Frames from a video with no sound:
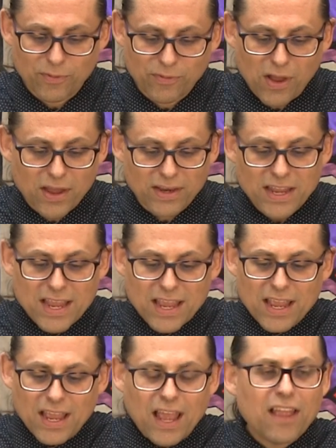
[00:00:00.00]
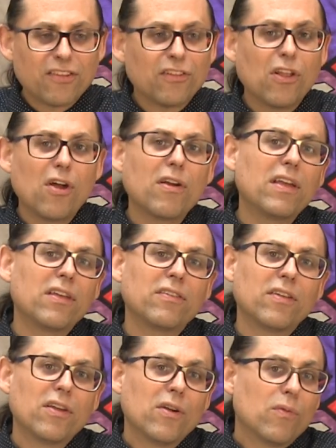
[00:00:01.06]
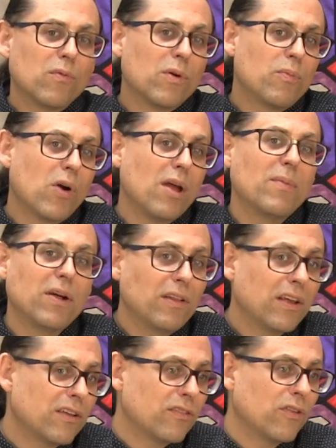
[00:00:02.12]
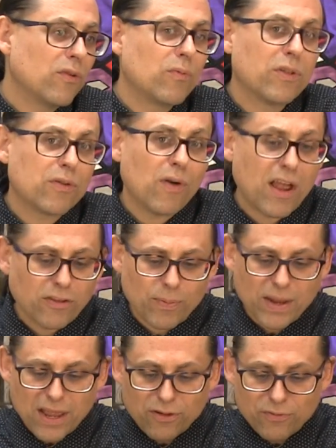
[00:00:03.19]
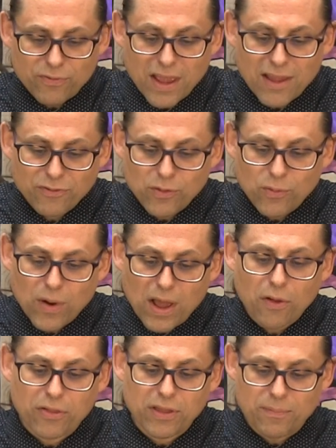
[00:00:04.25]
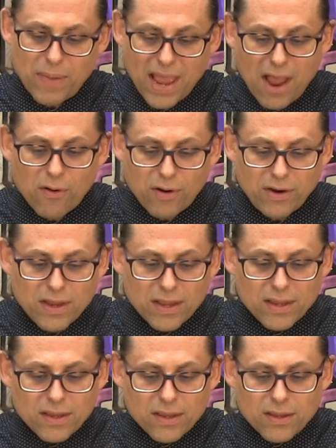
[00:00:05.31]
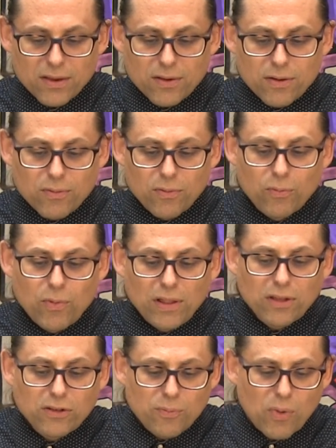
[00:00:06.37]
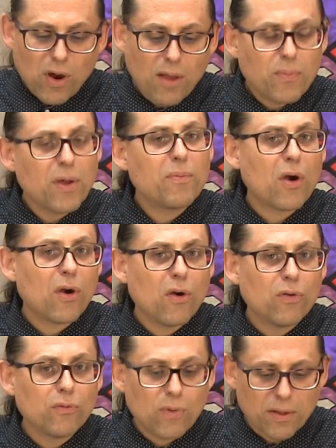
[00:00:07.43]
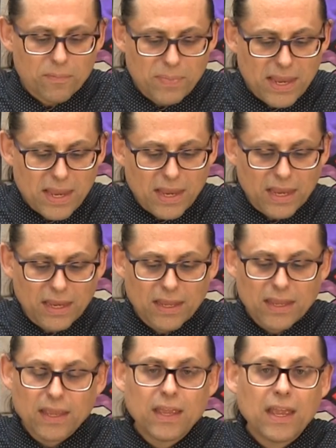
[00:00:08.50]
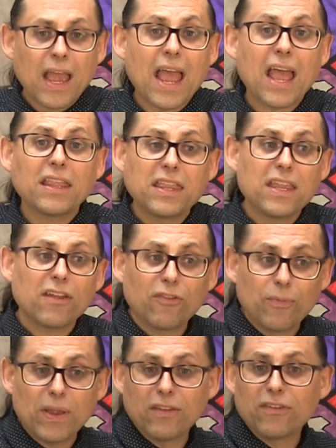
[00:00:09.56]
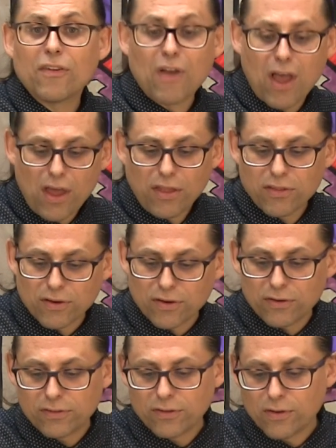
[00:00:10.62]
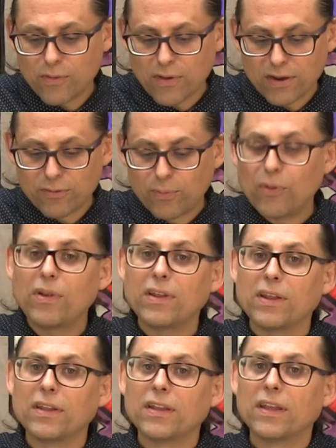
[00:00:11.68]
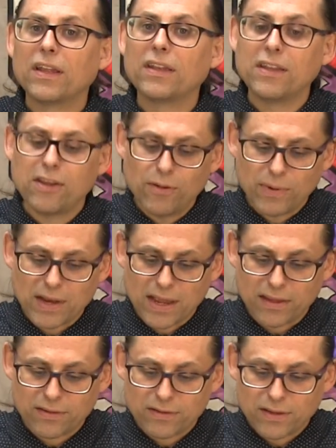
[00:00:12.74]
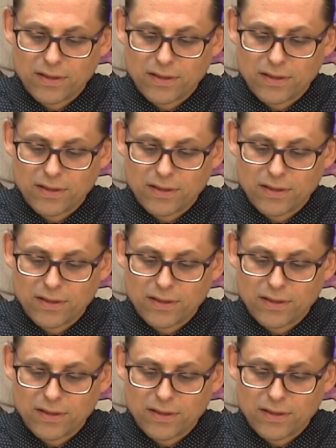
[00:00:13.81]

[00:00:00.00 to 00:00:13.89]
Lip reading: of God. As long as we're primarily concerned with grasping after wealth and power, we're willing to prop up our own well-being at the expense of others who are exploited and dehumanized.